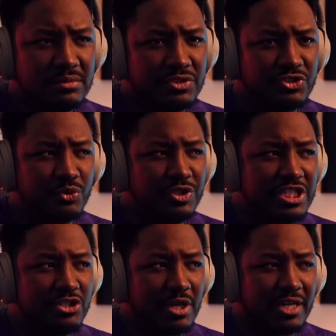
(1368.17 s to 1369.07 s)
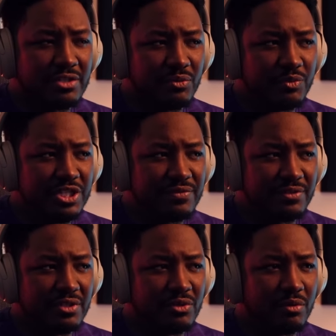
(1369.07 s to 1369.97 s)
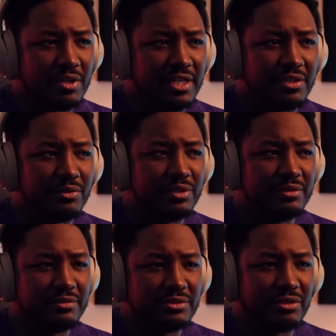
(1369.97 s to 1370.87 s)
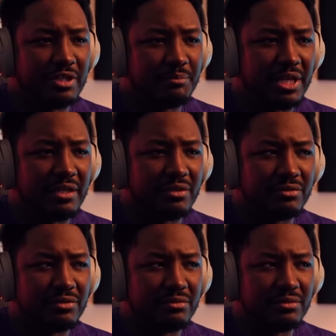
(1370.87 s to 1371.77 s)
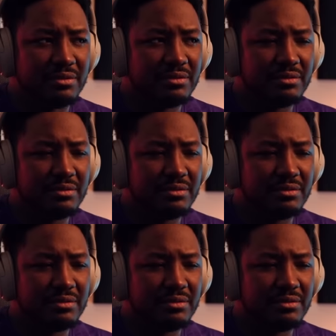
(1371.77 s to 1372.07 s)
As soon as he tried to reach for the door handle, he started banging on the door.